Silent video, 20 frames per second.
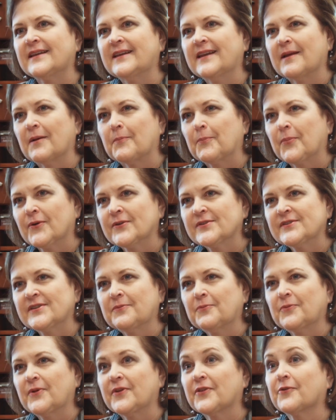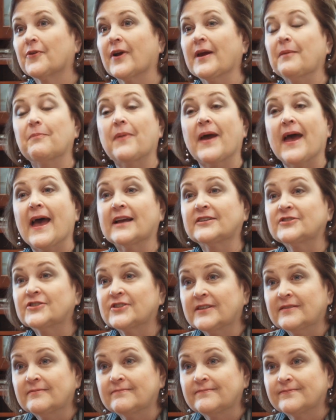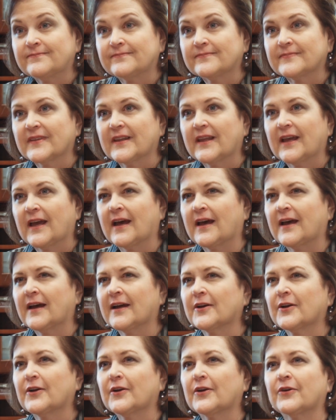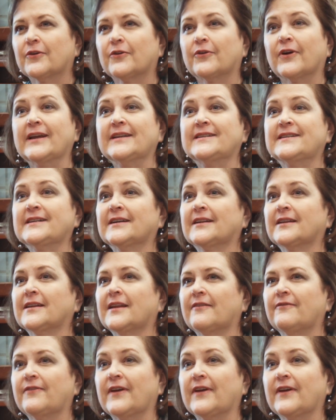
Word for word: a person with great passion, a great deal of